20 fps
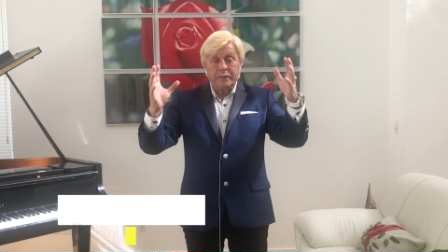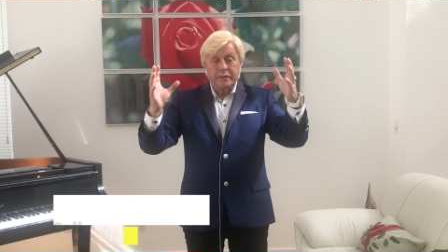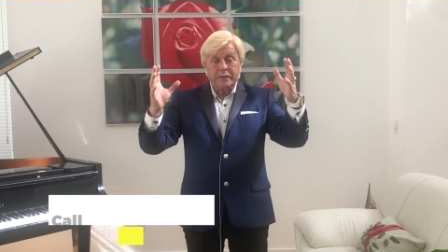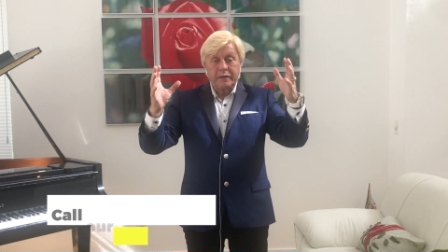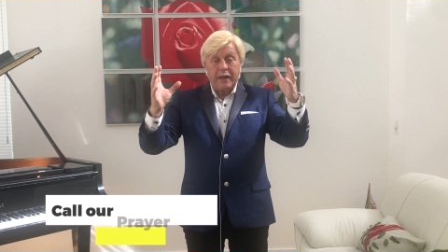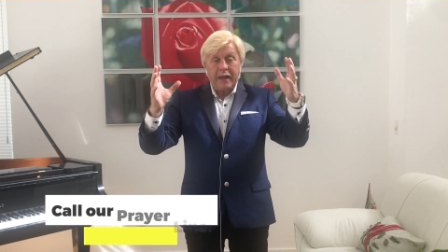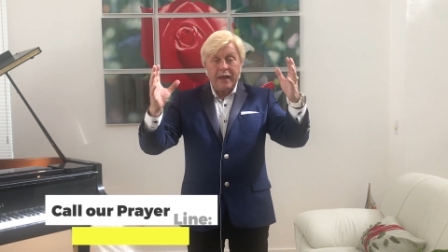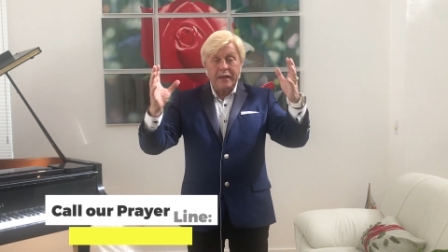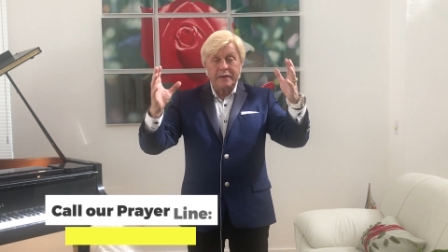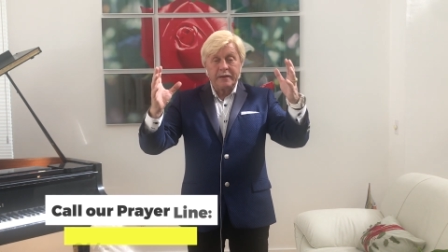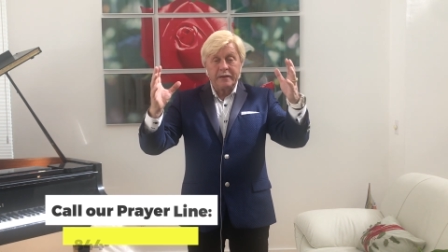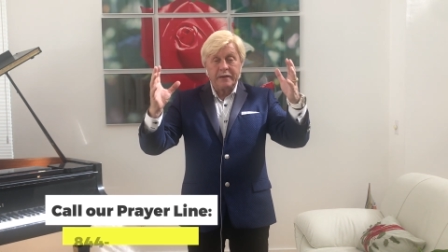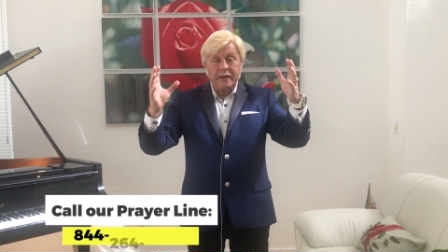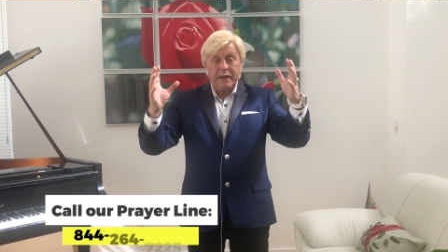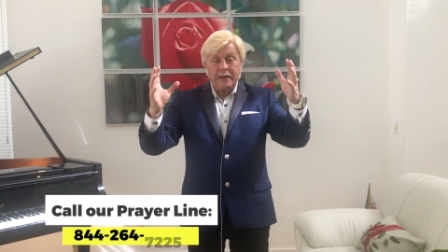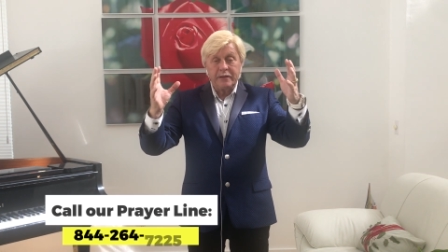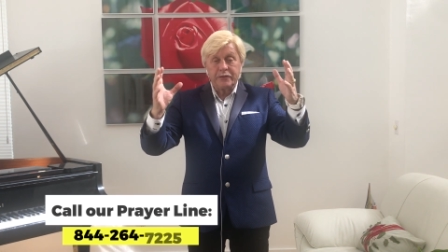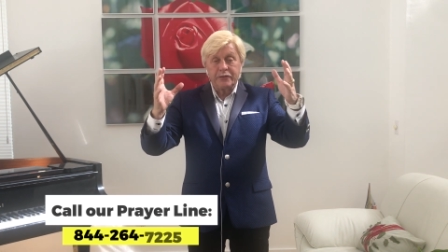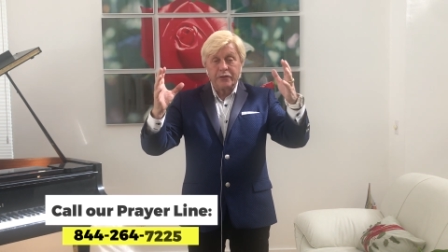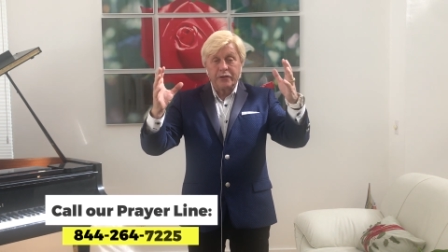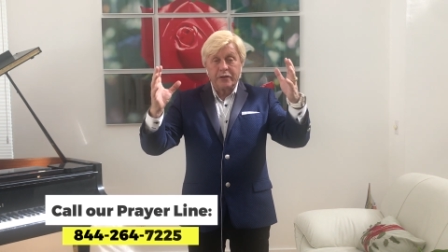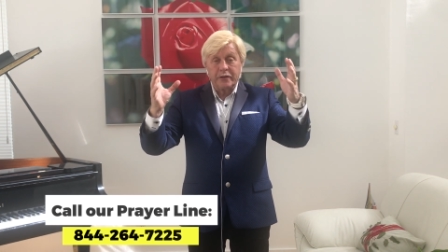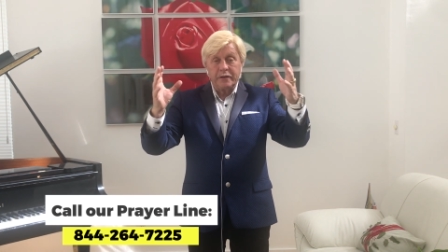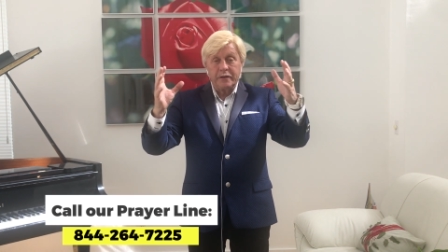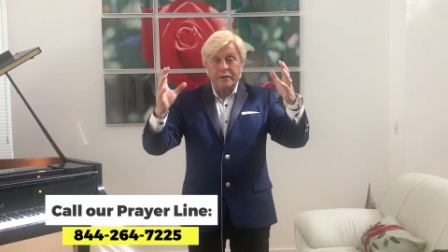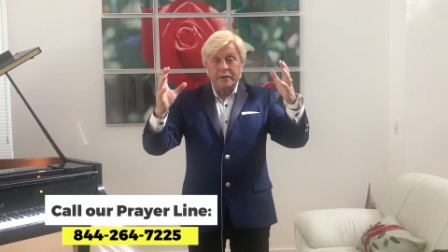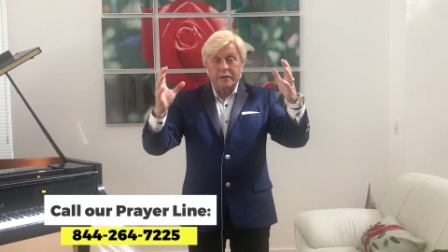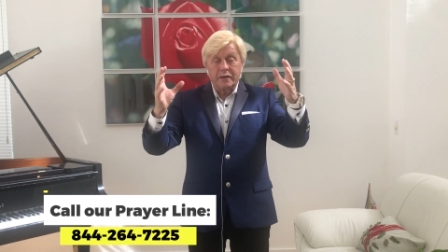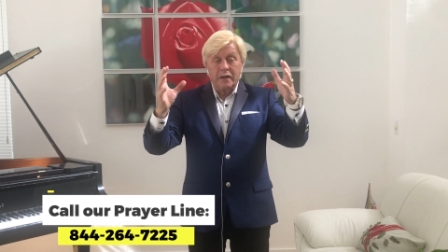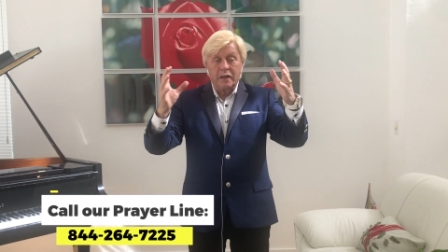candidates are
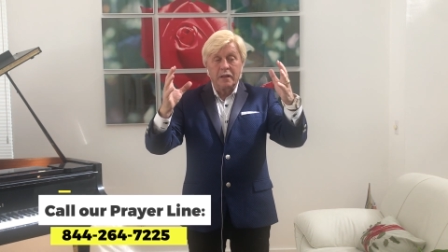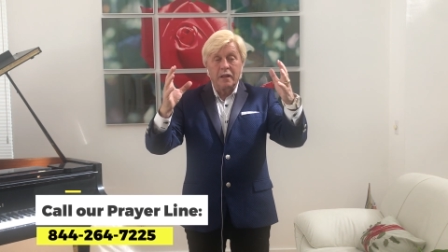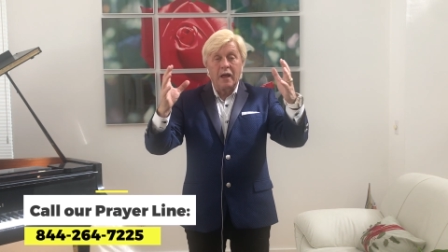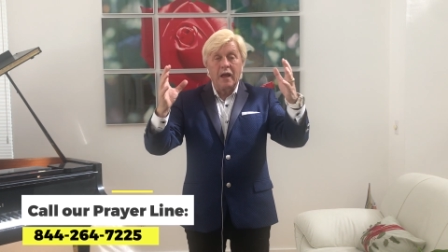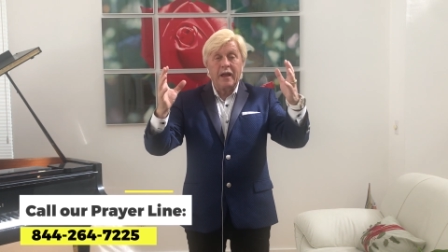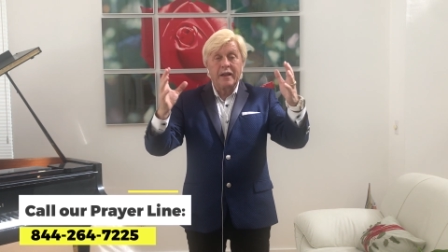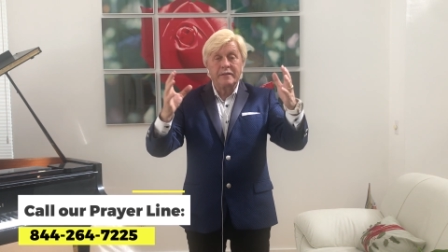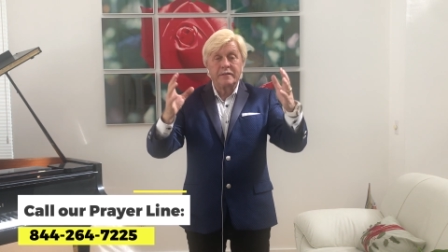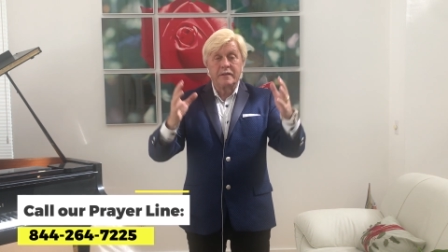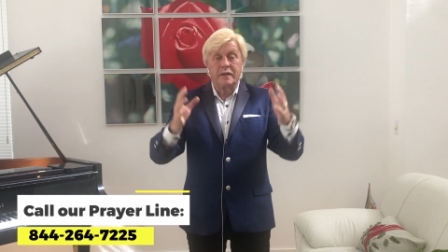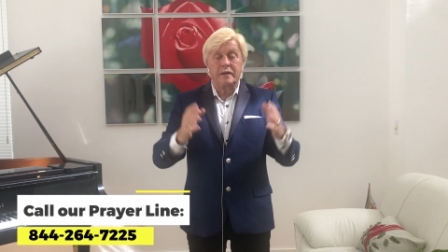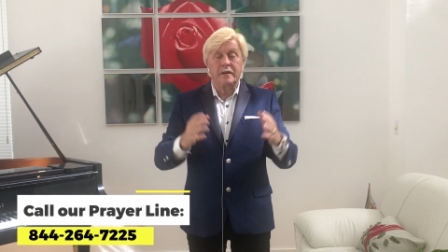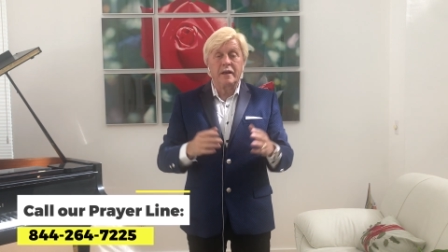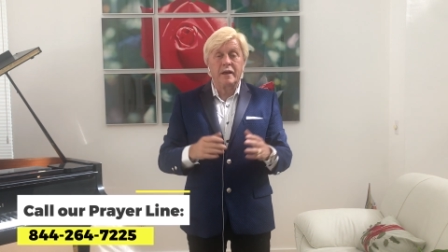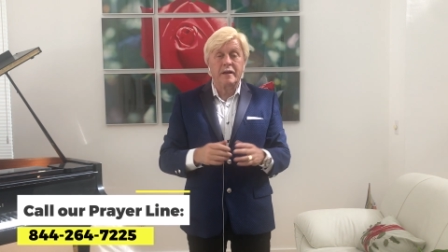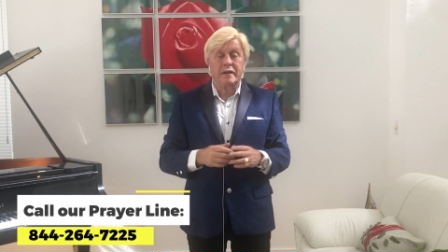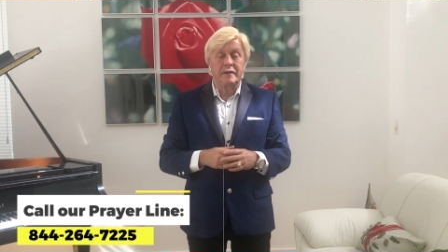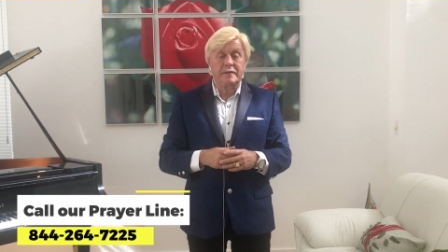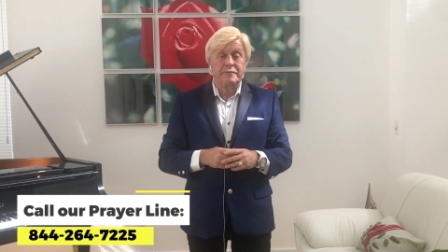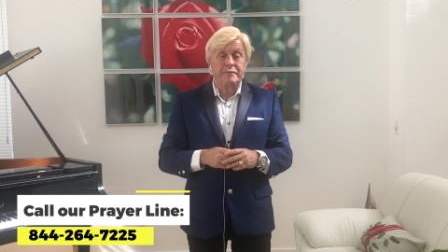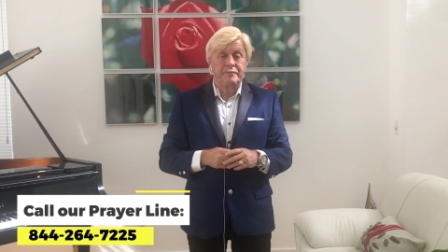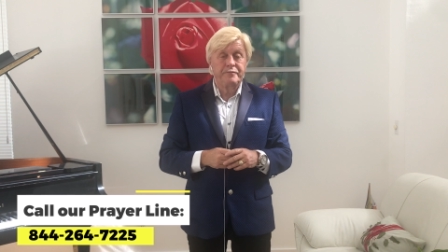gonna collide tonight.